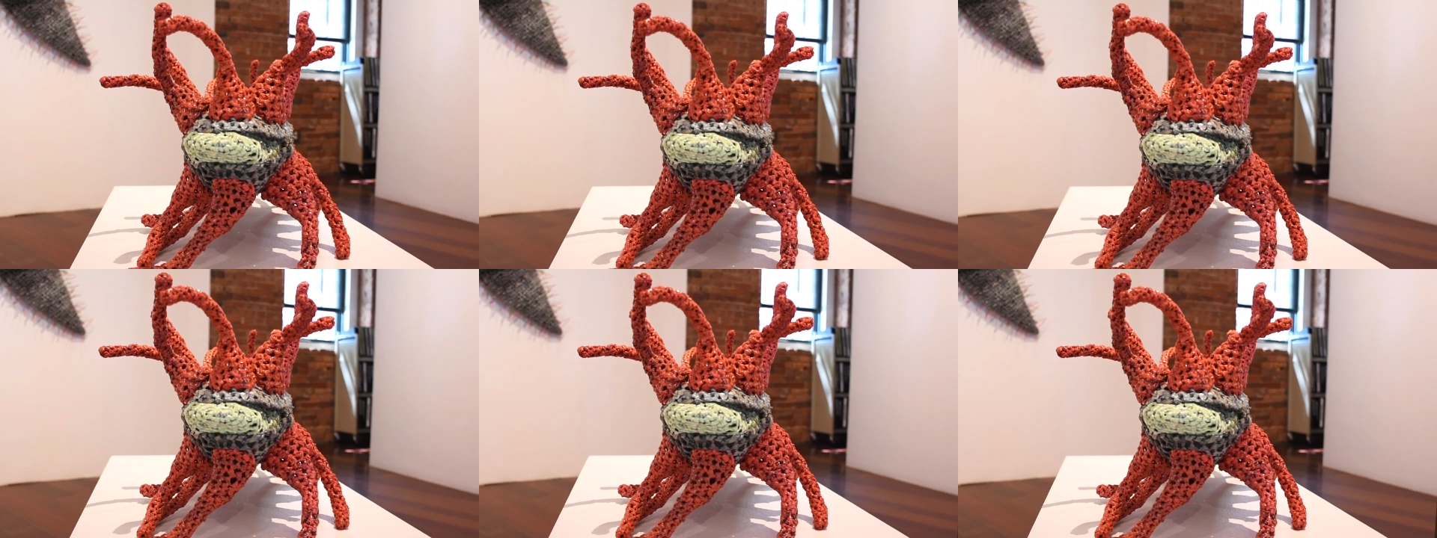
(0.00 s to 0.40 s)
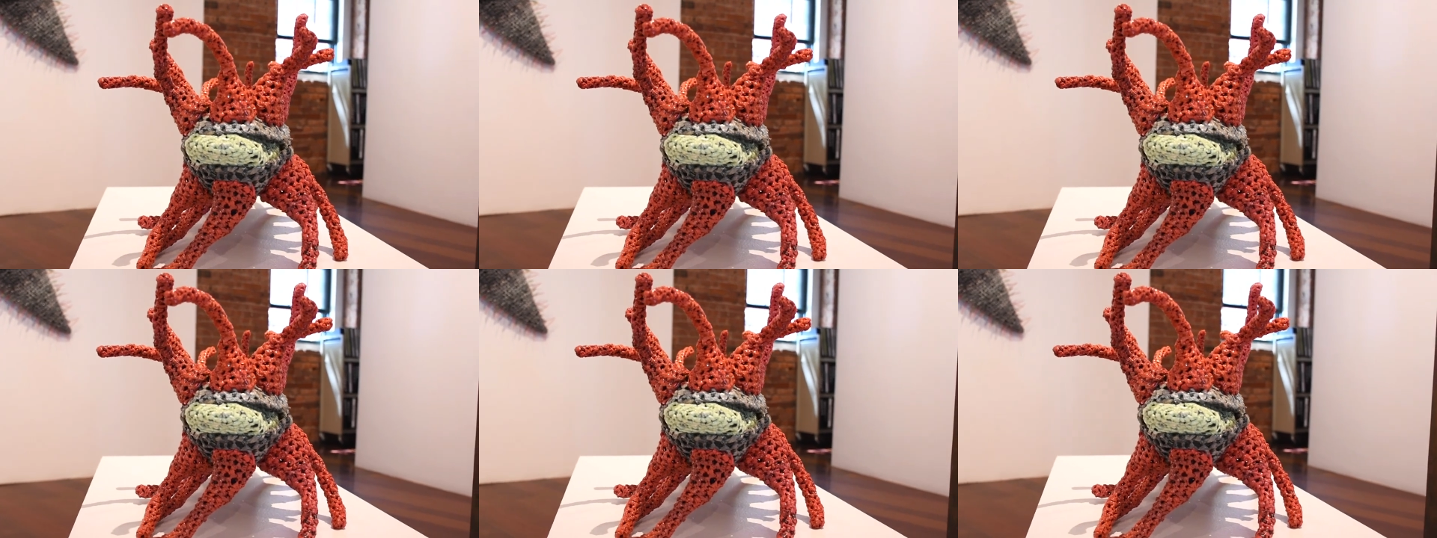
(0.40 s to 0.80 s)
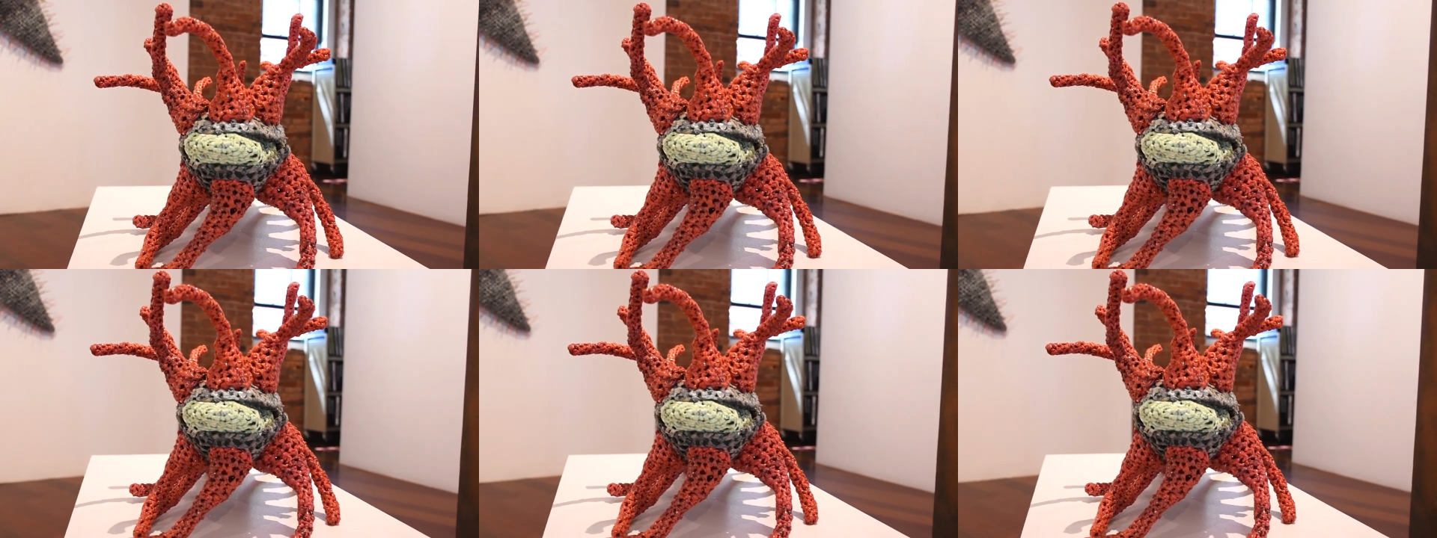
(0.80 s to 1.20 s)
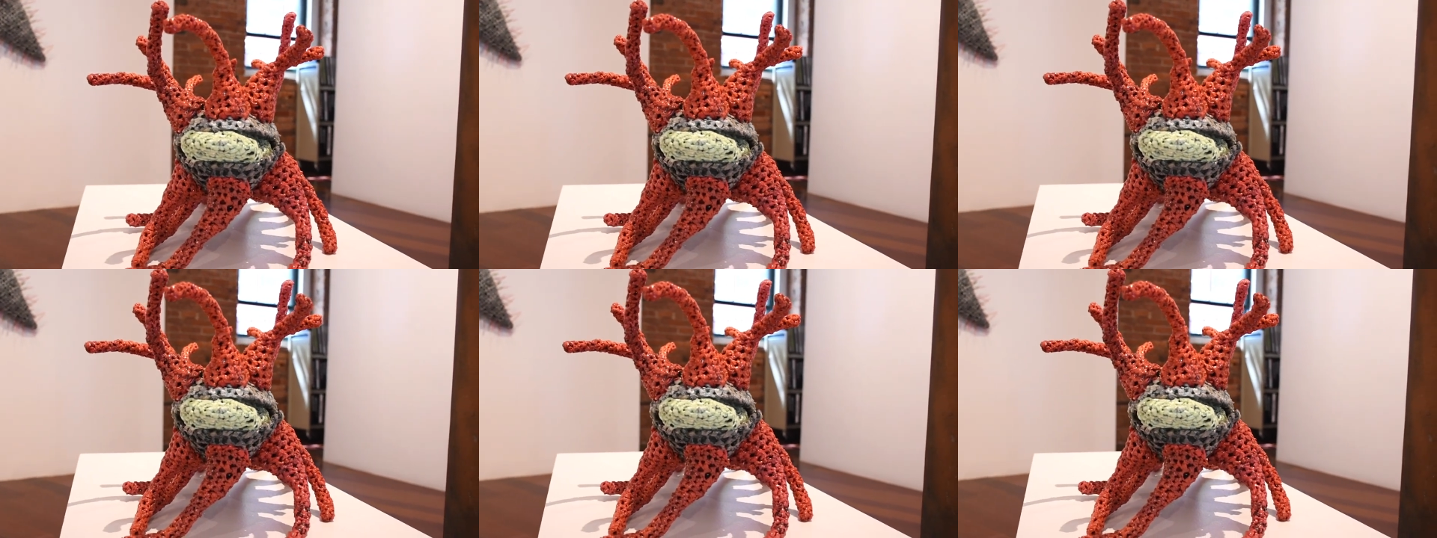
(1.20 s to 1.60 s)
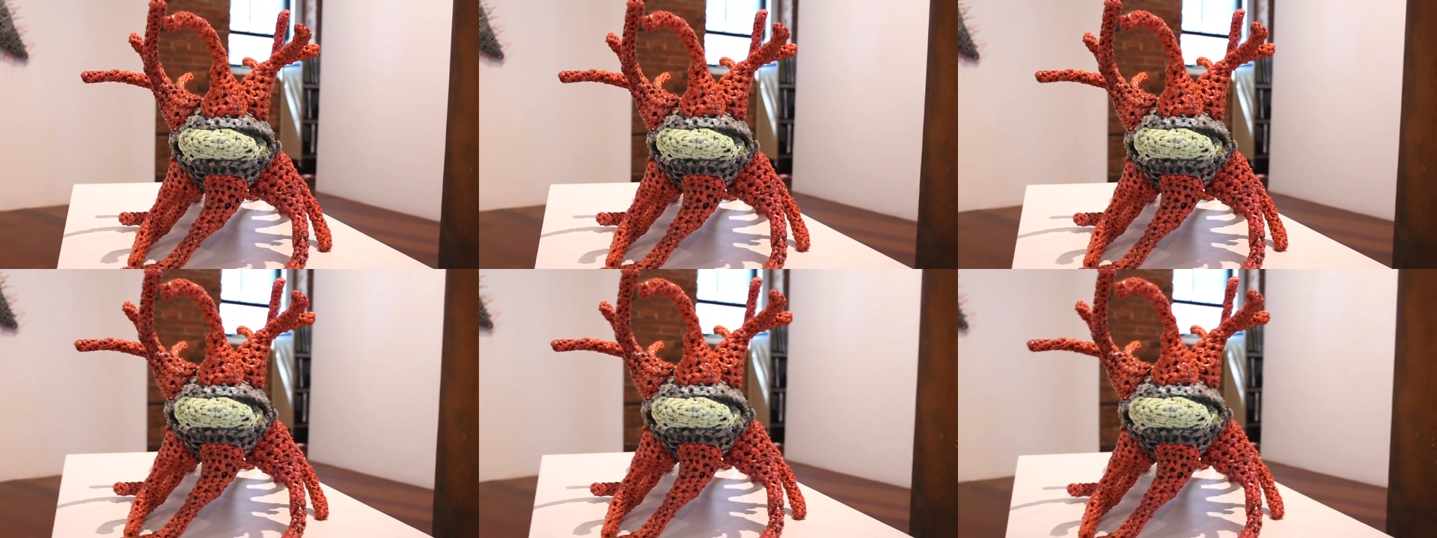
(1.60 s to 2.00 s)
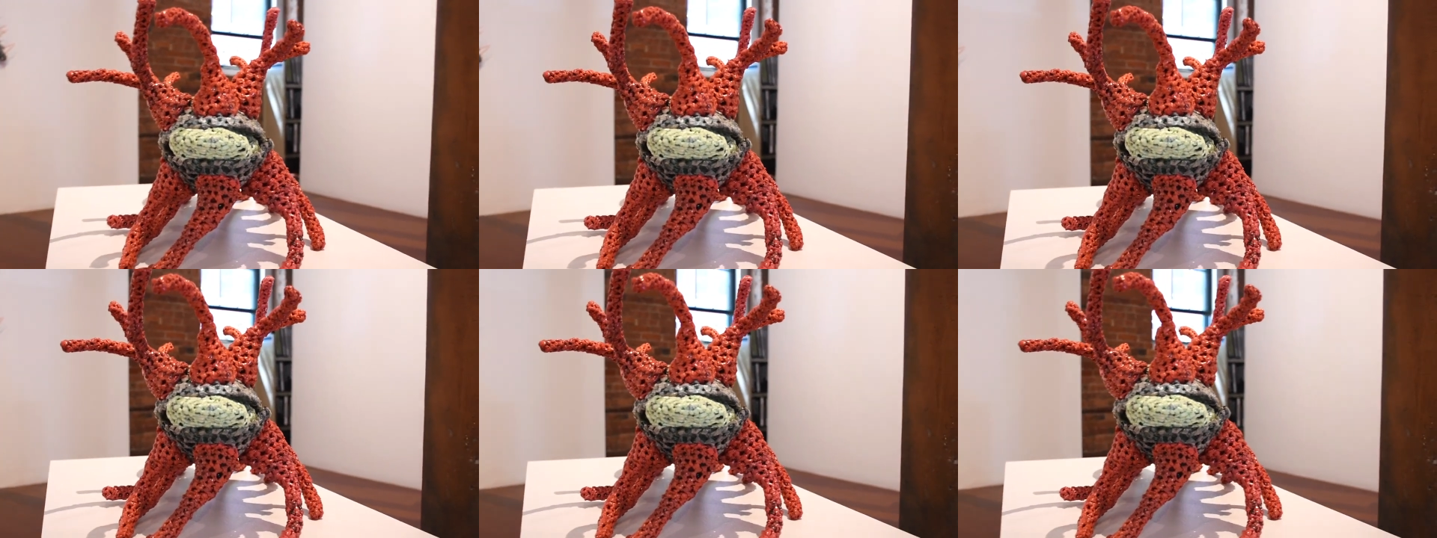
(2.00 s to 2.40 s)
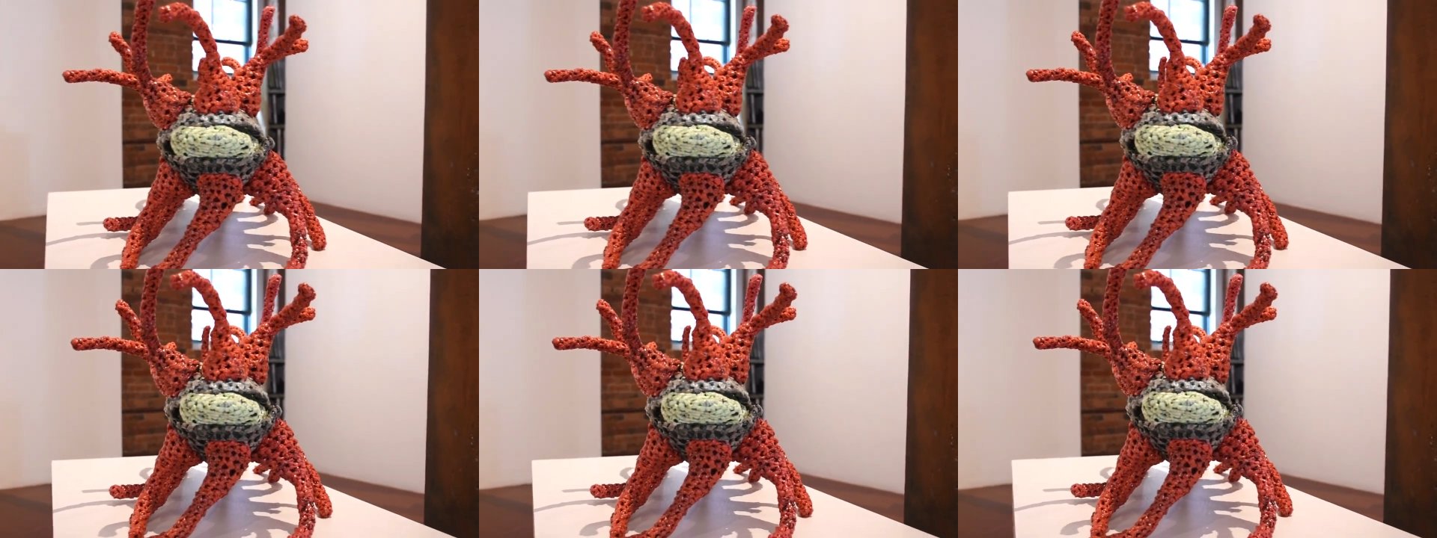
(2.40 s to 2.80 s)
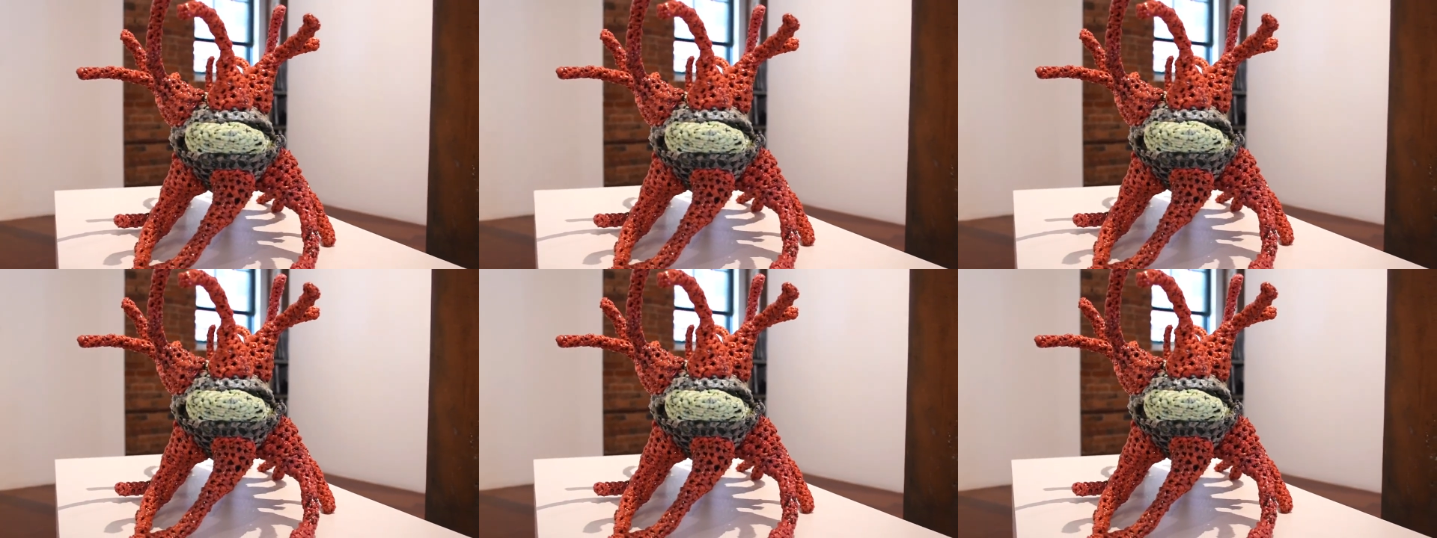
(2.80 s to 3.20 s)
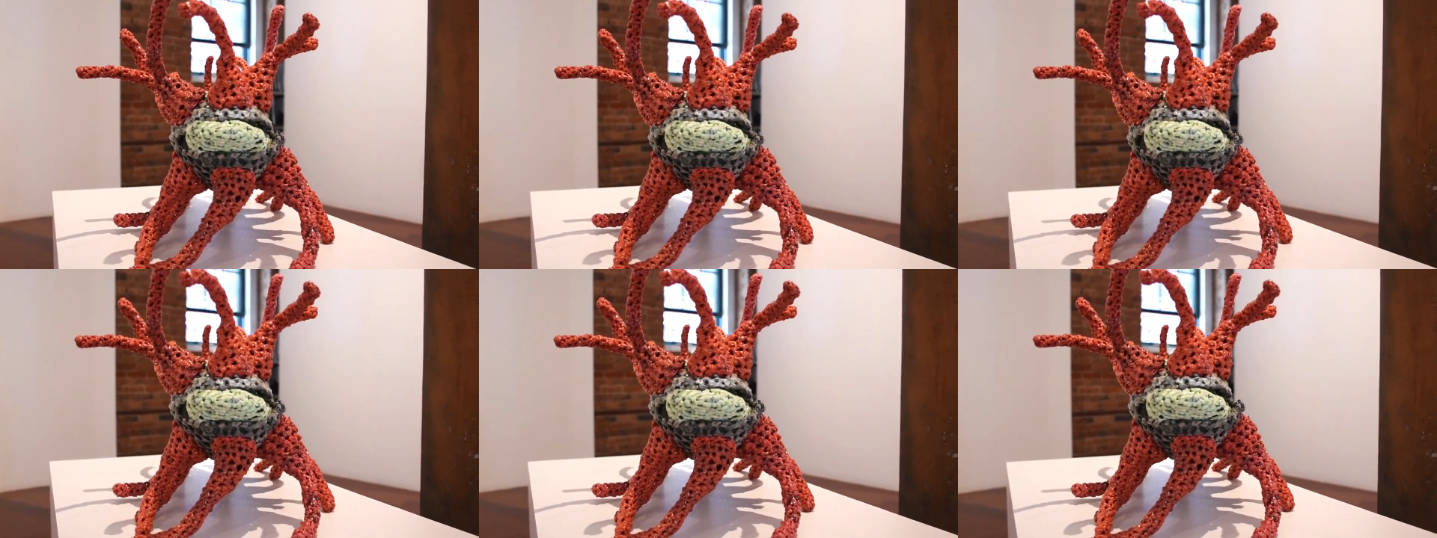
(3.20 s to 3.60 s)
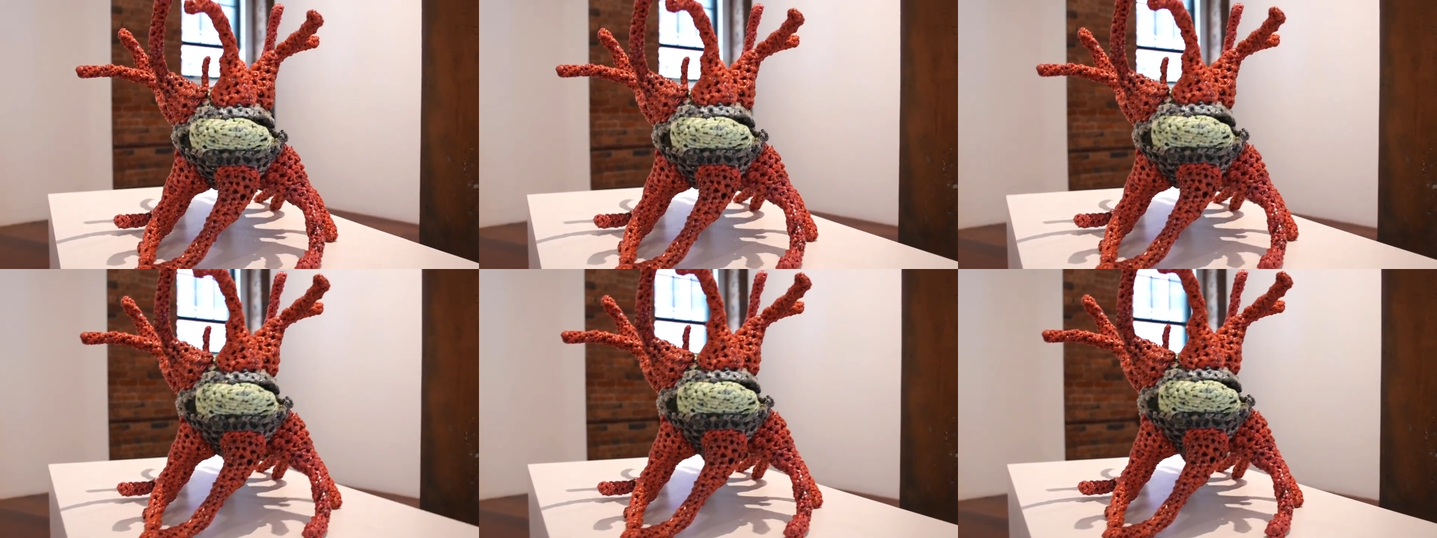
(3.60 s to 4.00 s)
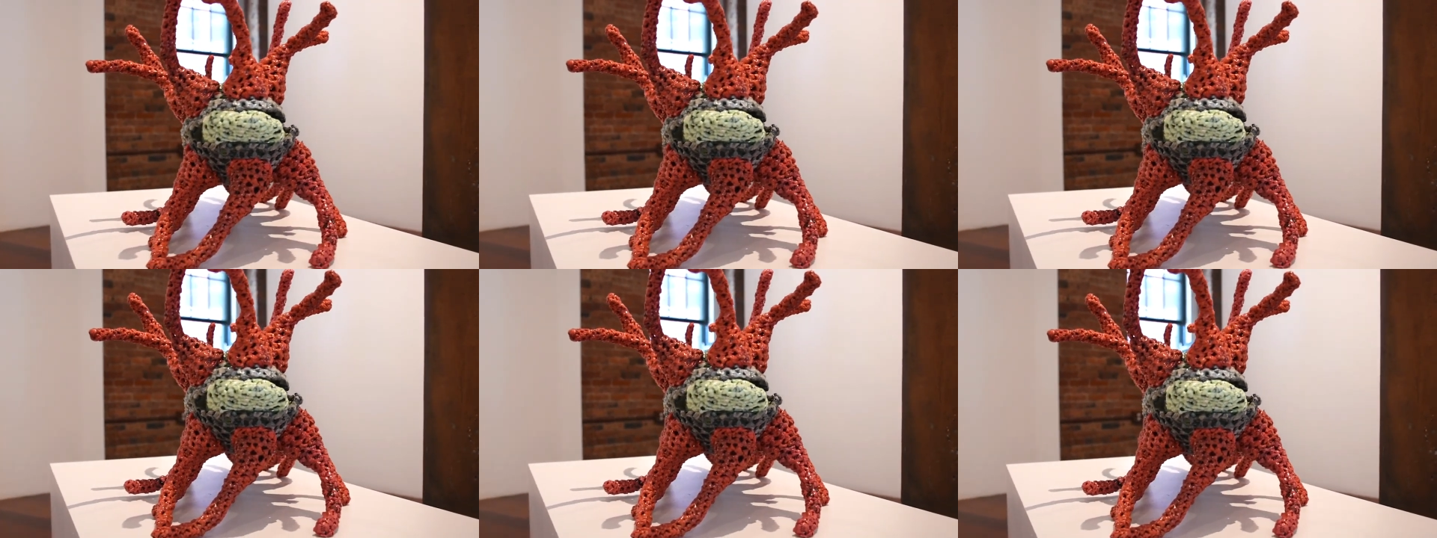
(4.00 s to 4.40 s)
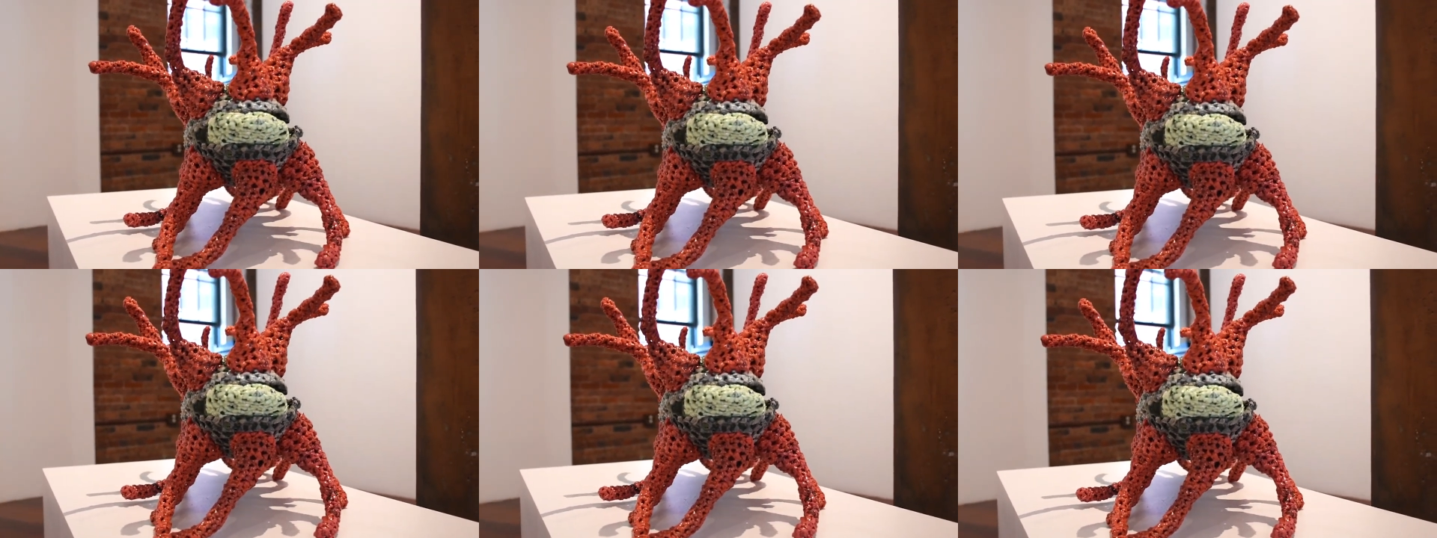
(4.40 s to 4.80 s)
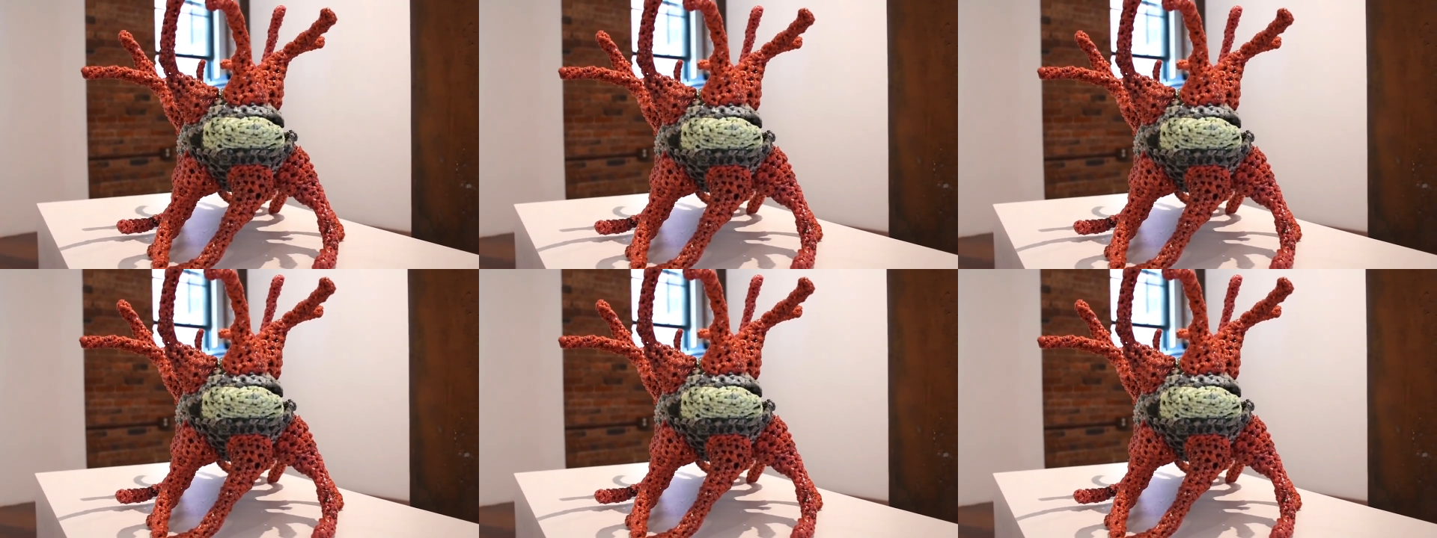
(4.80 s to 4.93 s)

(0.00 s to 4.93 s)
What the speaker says: No face is visible, so there are no lips to read.